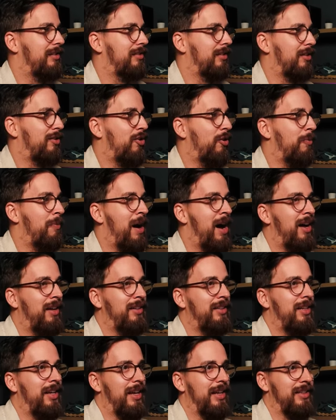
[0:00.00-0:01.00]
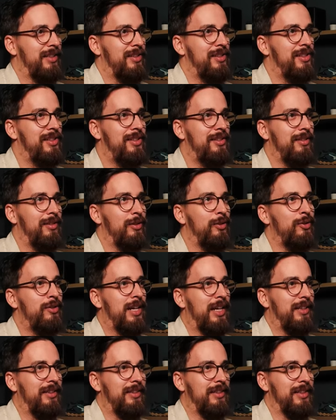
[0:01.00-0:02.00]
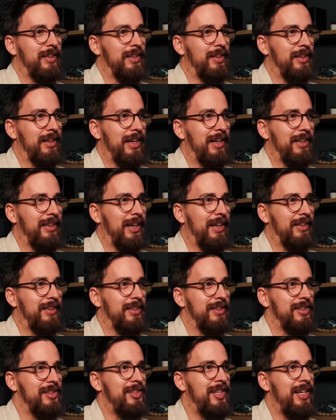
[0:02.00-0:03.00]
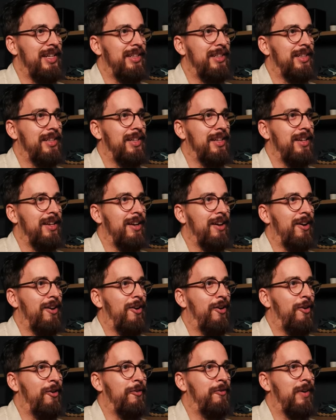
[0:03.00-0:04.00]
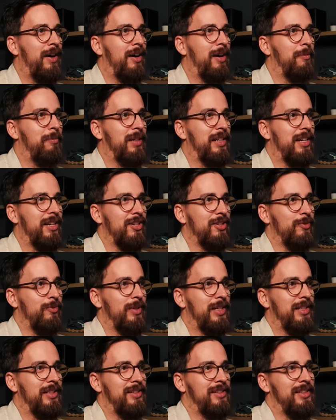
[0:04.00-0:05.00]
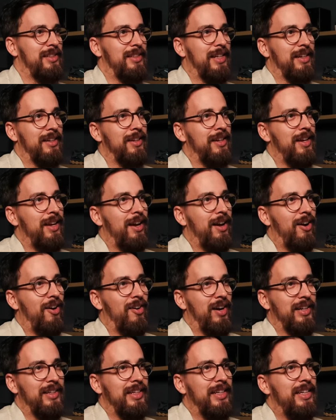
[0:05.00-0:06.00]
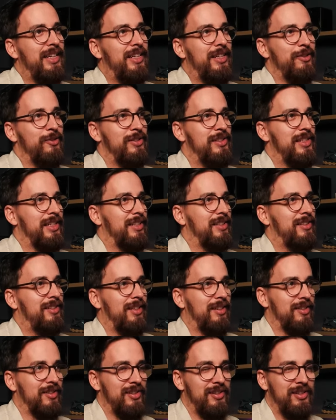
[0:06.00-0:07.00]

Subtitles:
command and look at the state of our application, we can see that, all right, EQ6, there's